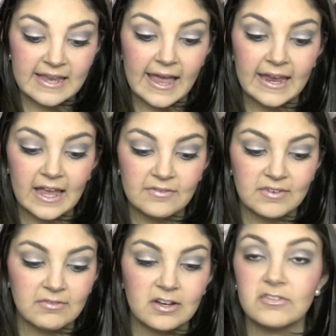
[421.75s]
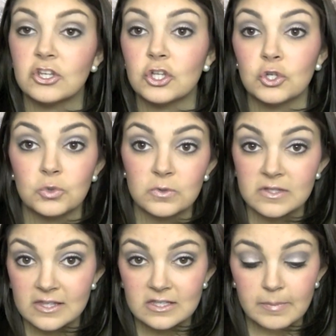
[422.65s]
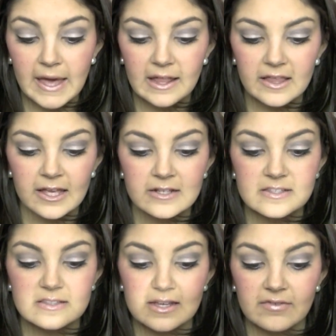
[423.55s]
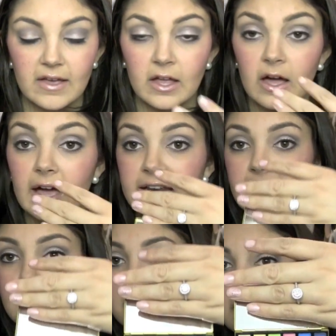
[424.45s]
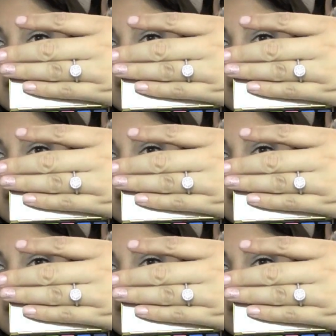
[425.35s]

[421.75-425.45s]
day, I've never even used this palette since I've gotten it